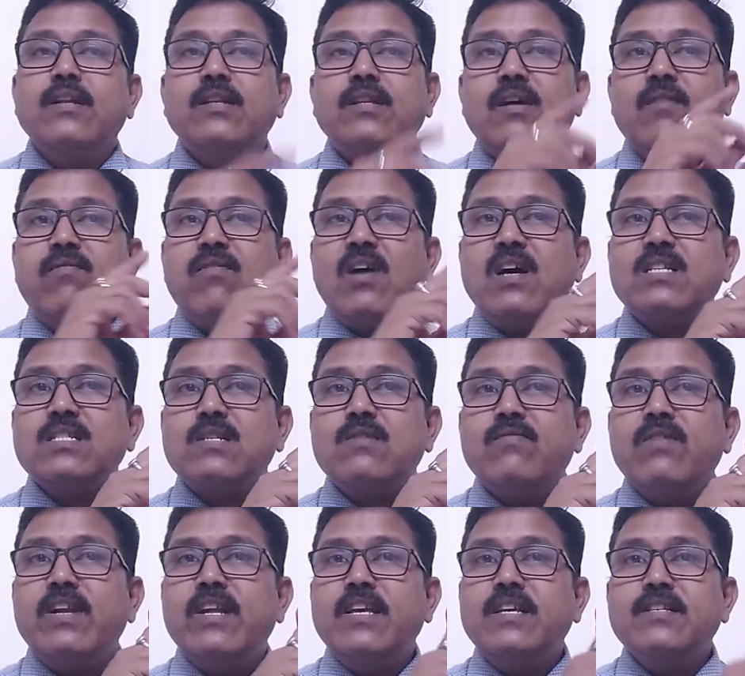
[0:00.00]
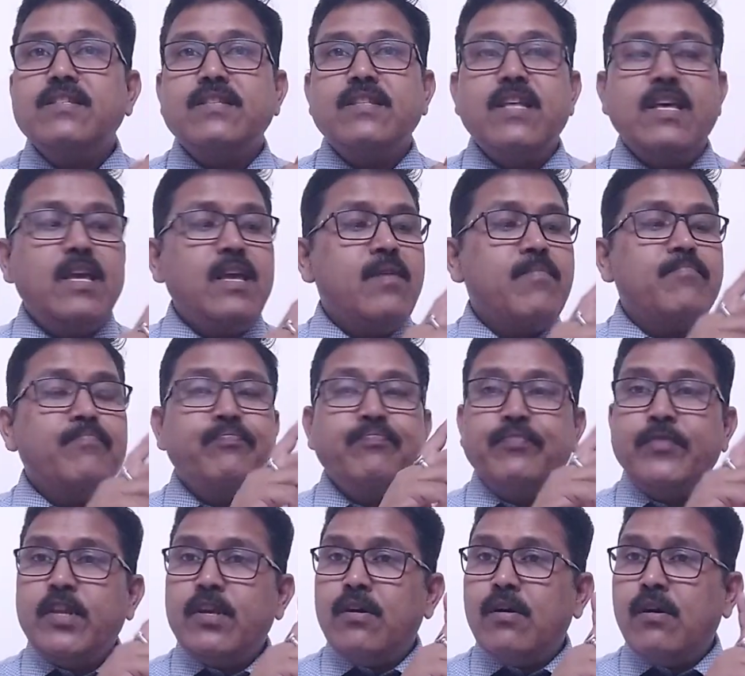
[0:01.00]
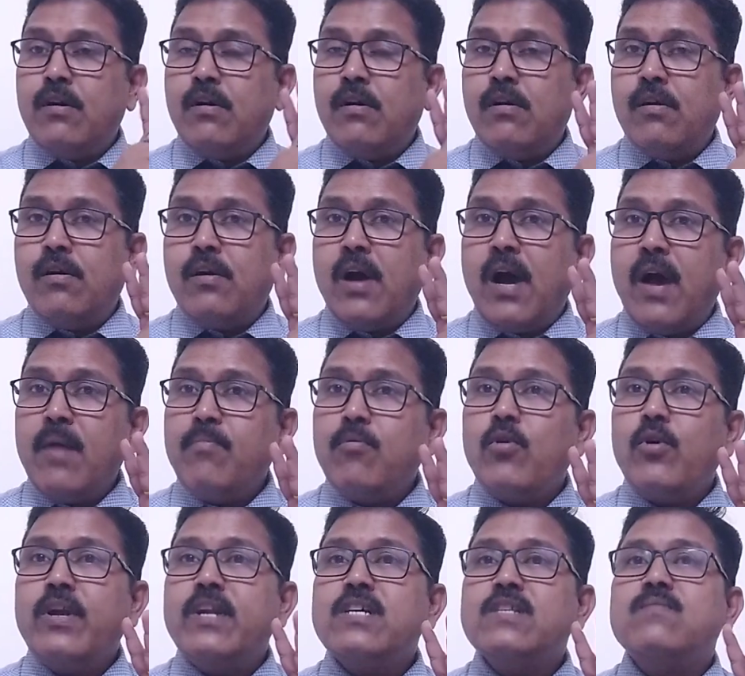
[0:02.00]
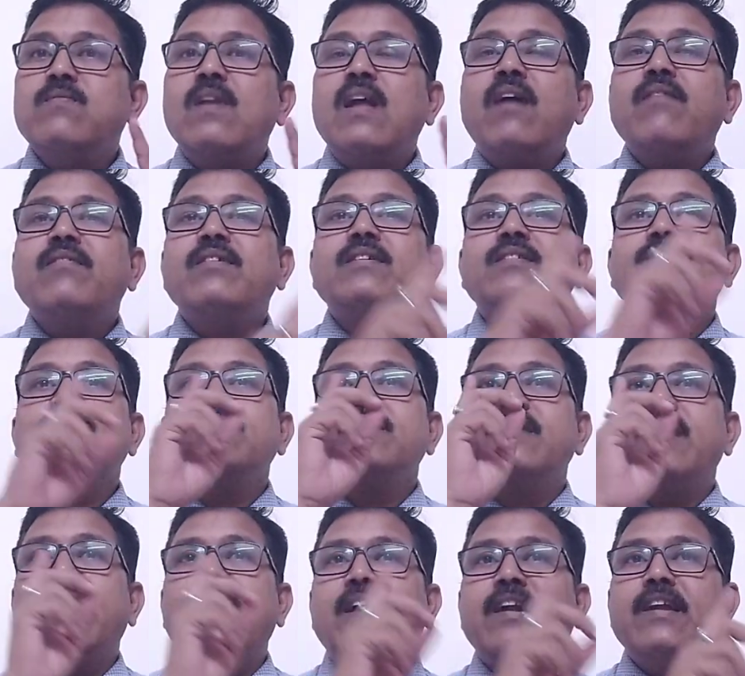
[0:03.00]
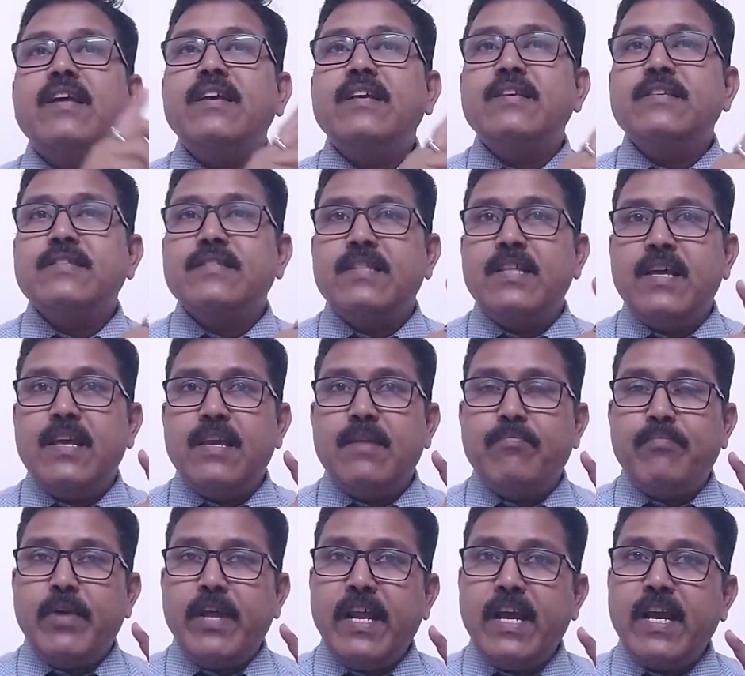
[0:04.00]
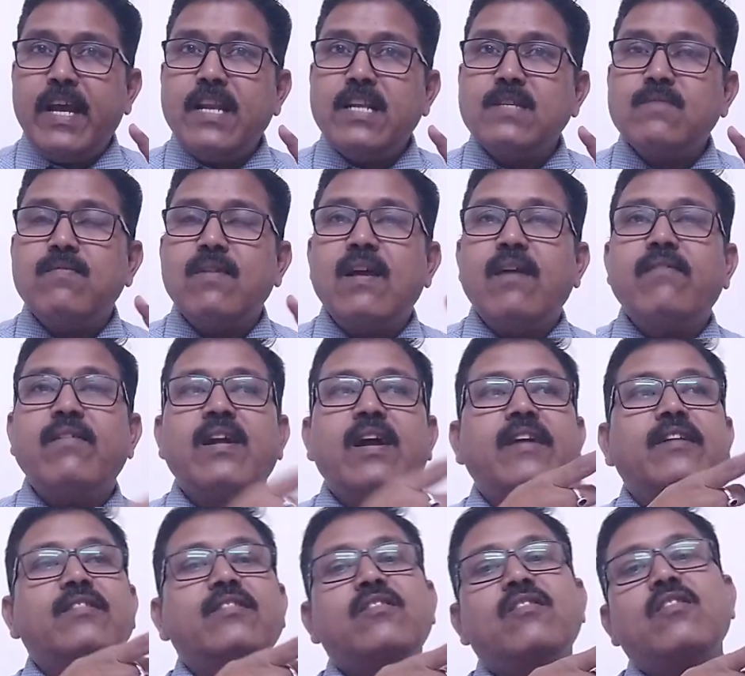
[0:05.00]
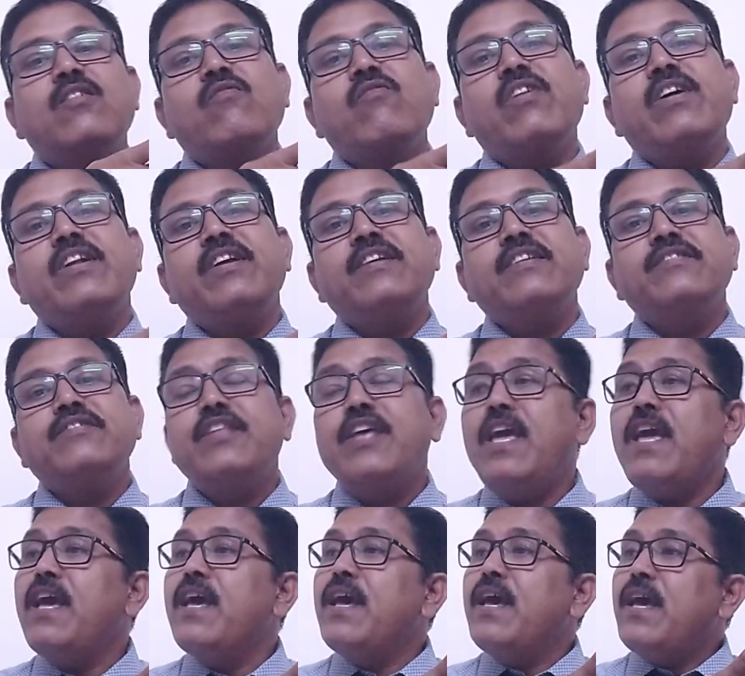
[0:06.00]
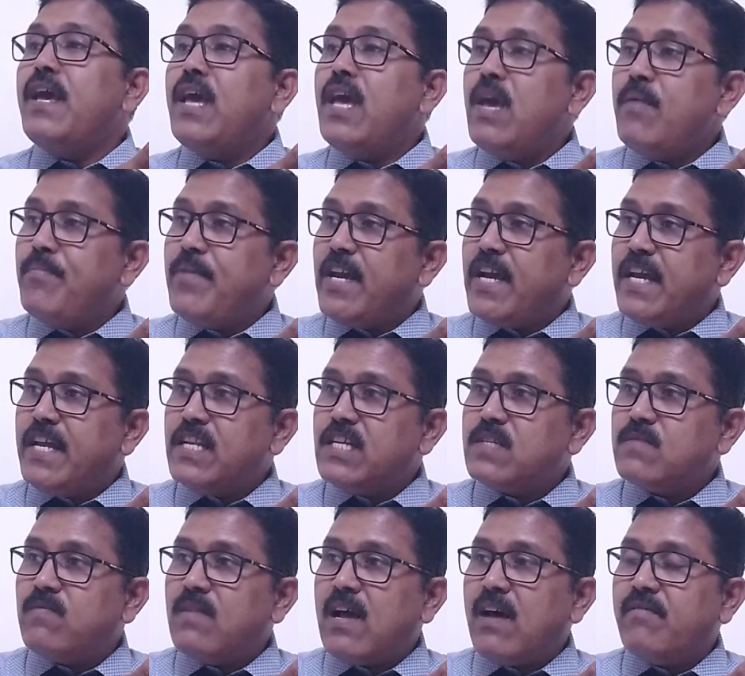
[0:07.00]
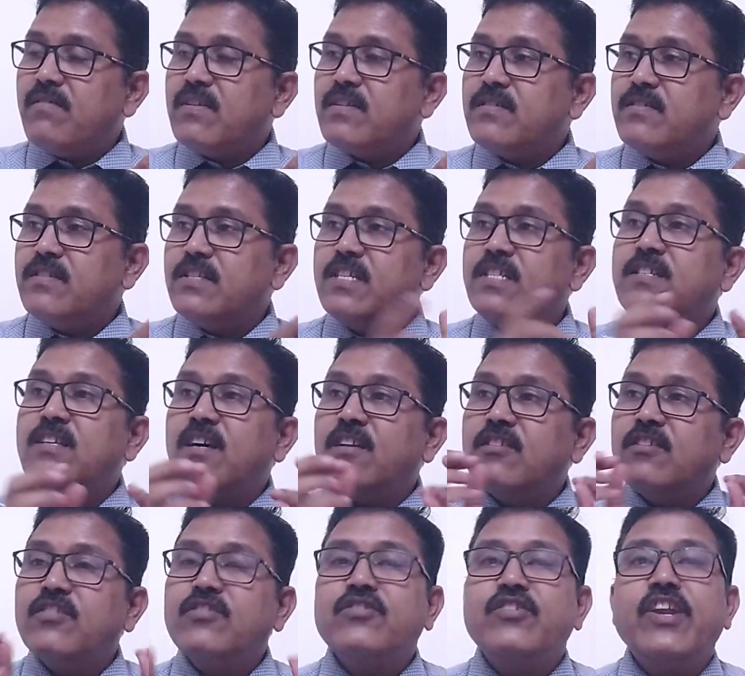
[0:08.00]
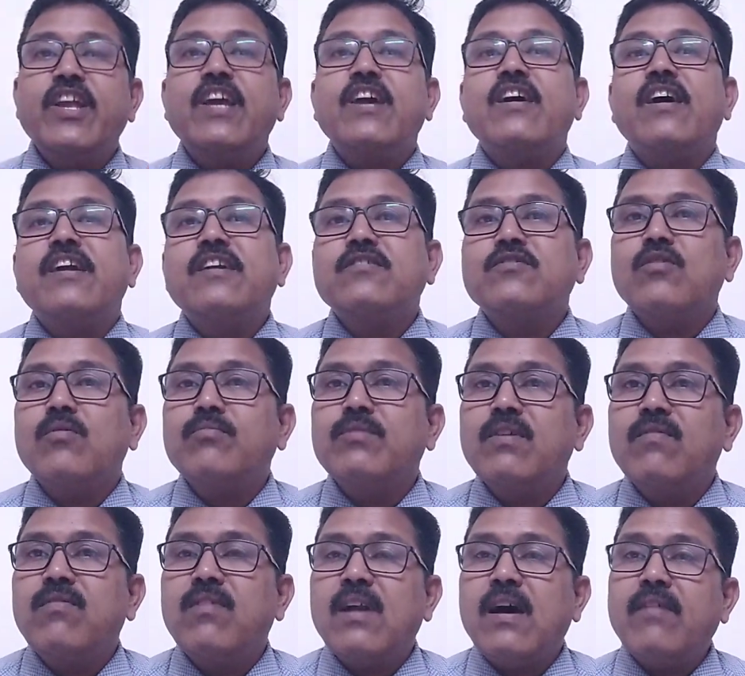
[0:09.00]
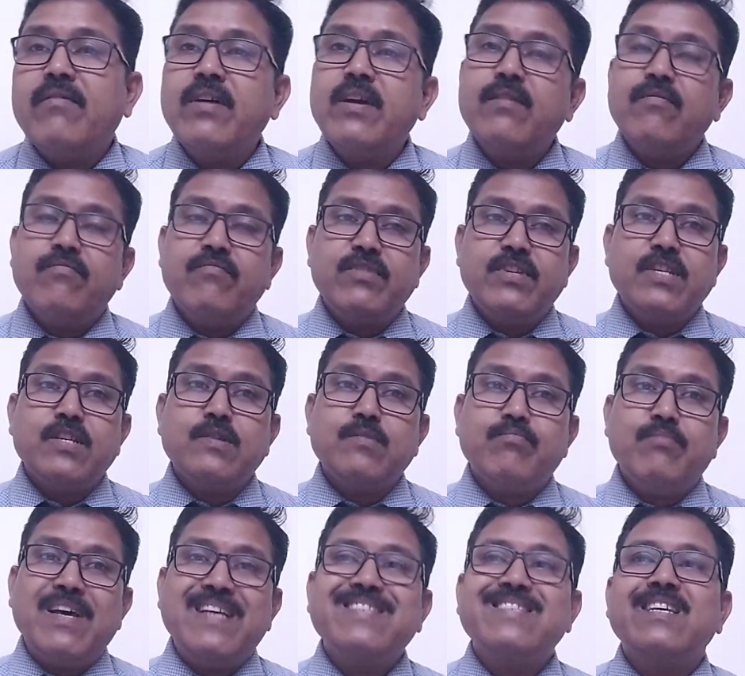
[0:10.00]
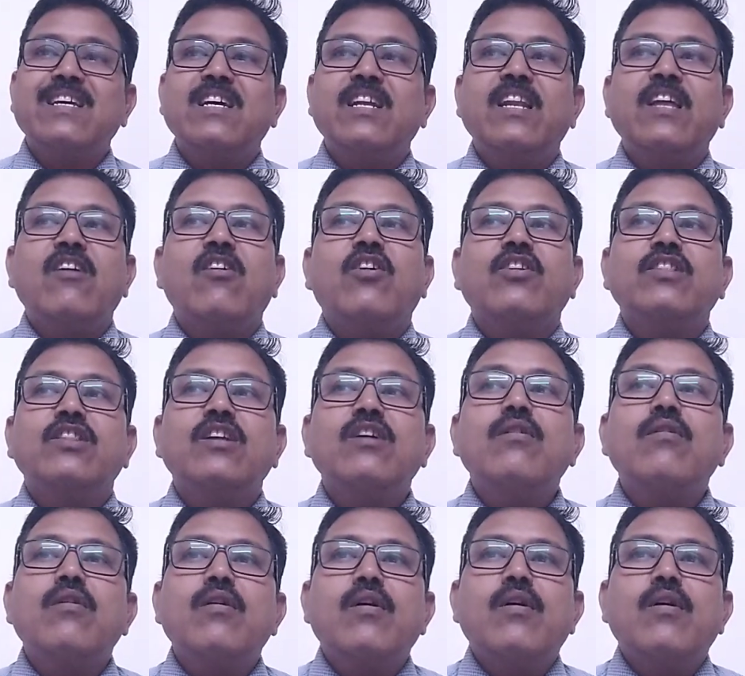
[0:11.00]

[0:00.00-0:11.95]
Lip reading: The first one is the hypogynous flower, second is the perigynous flower, and third one is the epigynous flower. These are the three kinds of the flower, which is basically on the